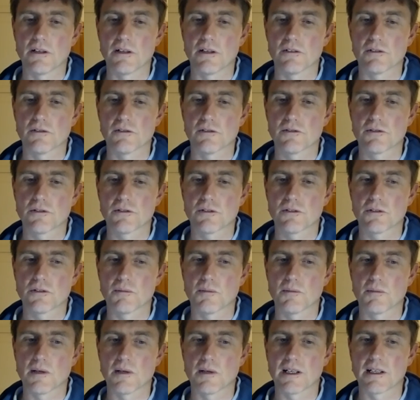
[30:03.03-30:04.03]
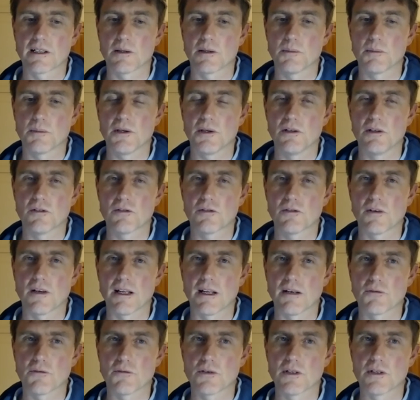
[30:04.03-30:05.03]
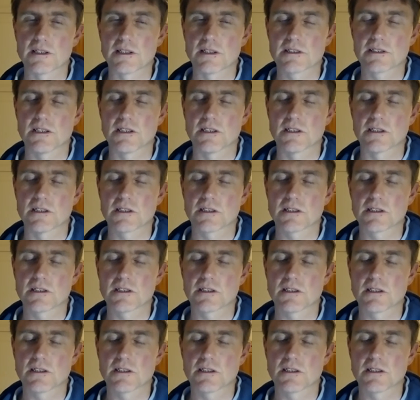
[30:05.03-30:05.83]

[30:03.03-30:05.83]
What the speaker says: of a computer fan, for instance.